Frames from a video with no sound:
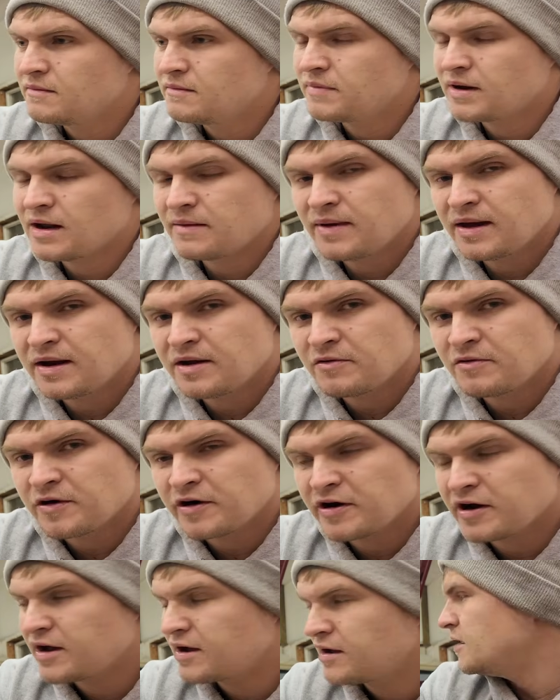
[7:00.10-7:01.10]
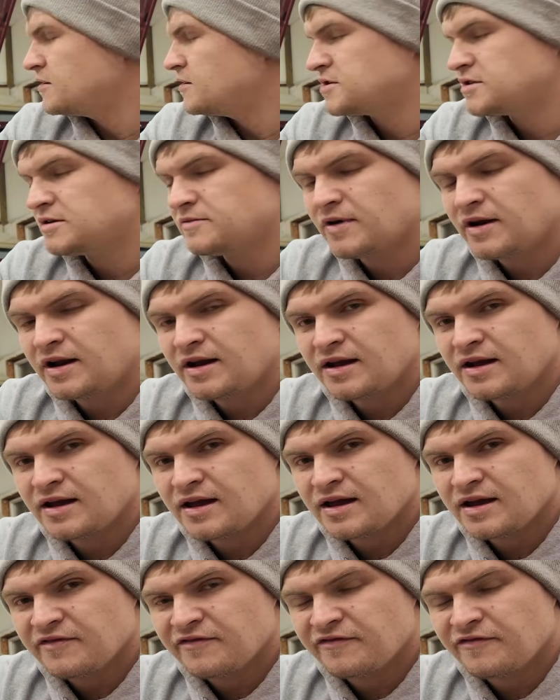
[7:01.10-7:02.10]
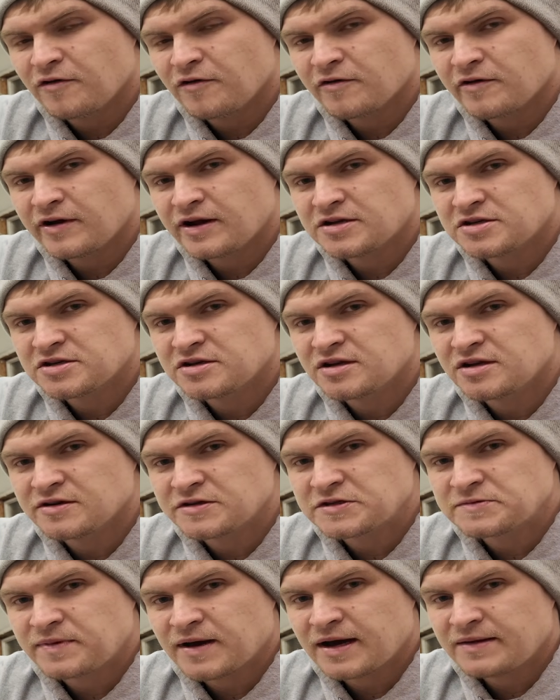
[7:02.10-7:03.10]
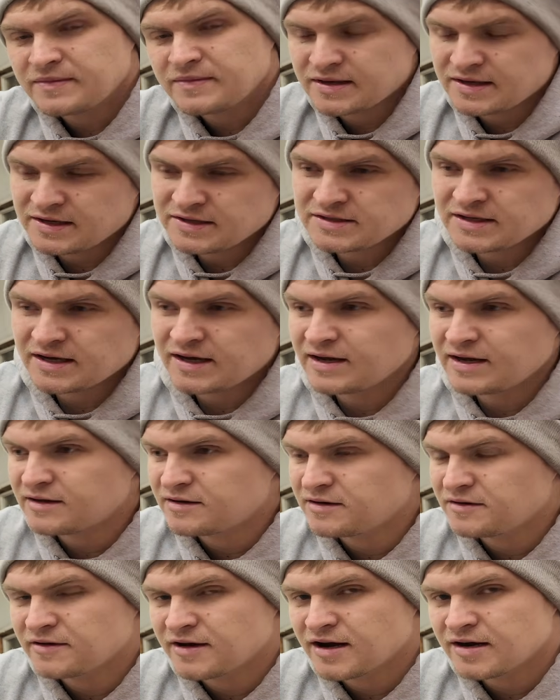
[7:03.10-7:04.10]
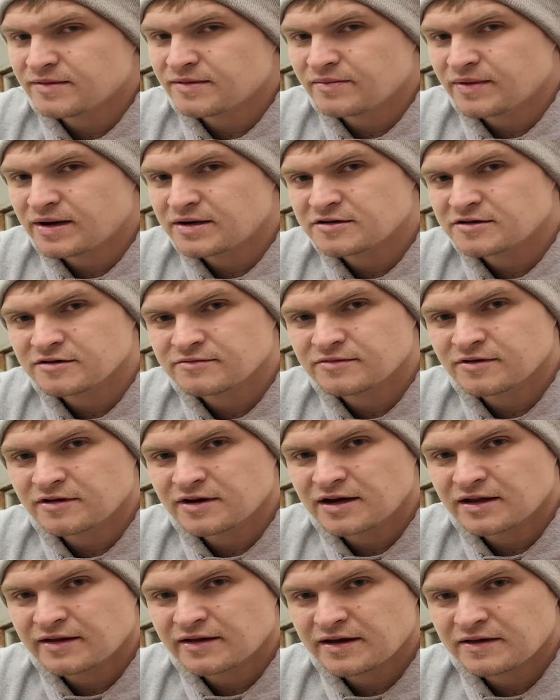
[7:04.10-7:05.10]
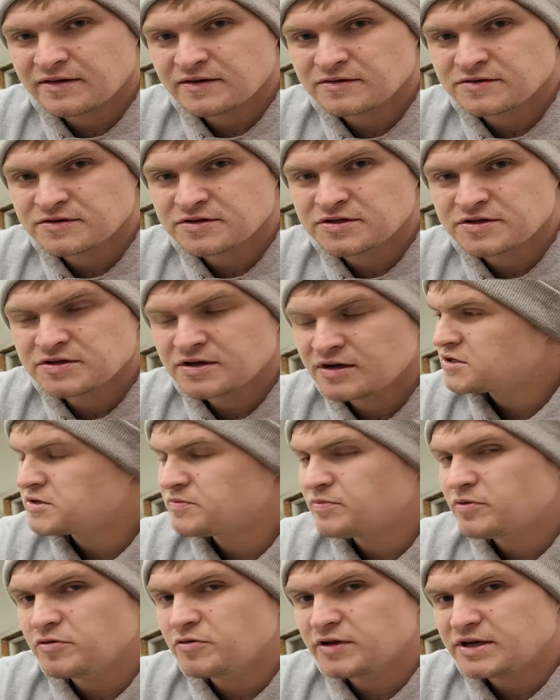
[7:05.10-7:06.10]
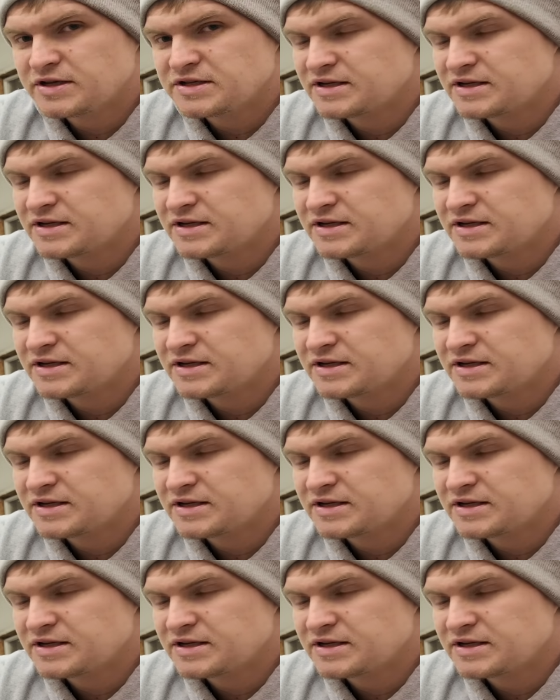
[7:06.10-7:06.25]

but I made it work. I also am running a 4-inch dose pipe because I don't care about my turbo and I like those spoolie